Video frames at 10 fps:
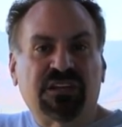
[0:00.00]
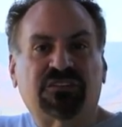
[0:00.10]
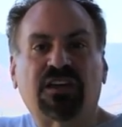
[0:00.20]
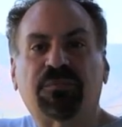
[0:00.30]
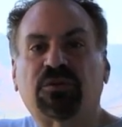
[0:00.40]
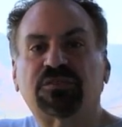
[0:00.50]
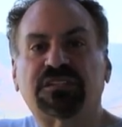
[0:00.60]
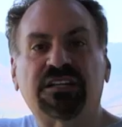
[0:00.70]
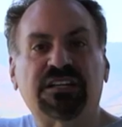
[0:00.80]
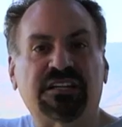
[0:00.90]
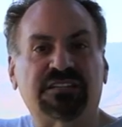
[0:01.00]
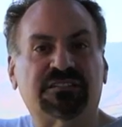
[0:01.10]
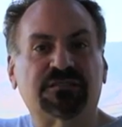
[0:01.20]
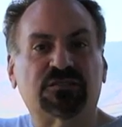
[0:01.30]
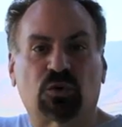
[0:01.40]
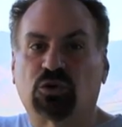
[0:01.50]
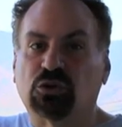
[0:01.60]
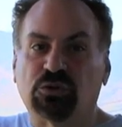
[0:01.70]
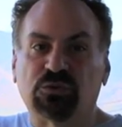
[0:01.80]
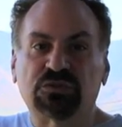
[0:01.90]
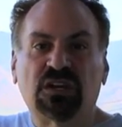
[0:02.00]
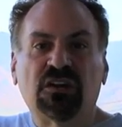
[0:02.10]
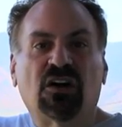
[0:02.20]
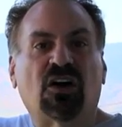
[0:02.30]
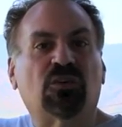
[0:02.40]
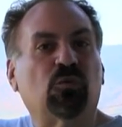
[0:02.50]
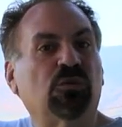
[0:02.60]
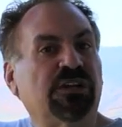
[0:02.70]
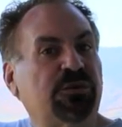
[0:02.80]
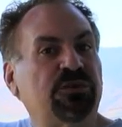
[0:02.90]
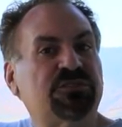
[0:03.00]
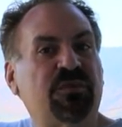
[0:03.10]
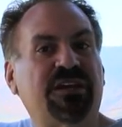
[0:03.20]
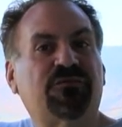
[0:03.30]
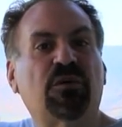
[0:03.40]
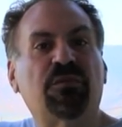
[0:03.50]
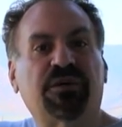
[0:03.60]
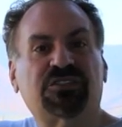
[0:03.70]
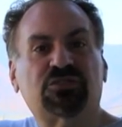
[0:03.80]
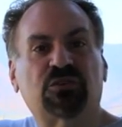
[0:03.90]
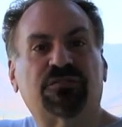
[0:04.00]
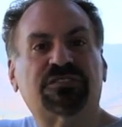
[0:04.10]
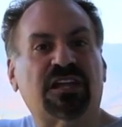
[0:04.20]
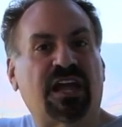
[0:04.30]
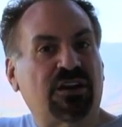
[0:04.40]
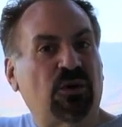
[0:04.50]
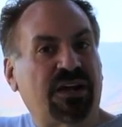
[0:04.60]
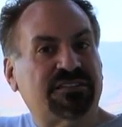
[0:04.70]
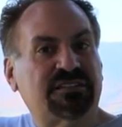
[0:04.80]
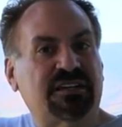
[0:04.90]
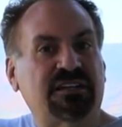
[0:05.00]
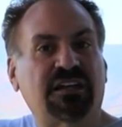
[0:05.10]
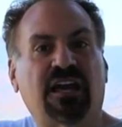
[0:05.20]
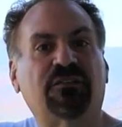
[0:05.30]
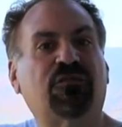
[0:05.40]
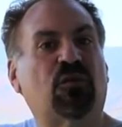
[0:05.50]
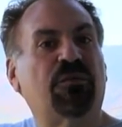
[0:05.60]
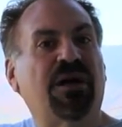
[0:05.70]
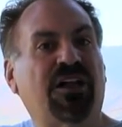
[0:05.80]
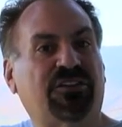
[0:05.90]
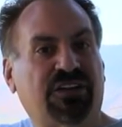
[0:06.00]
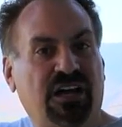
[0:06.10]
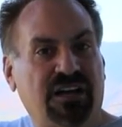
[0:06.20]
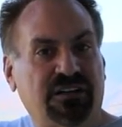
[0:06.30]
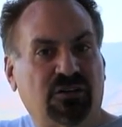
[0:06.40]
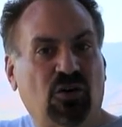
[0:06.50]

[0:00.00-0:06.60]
Now, topical skin adhesives, or glues, are liquids made from a mixture of cyanoacetate and formaldehyde,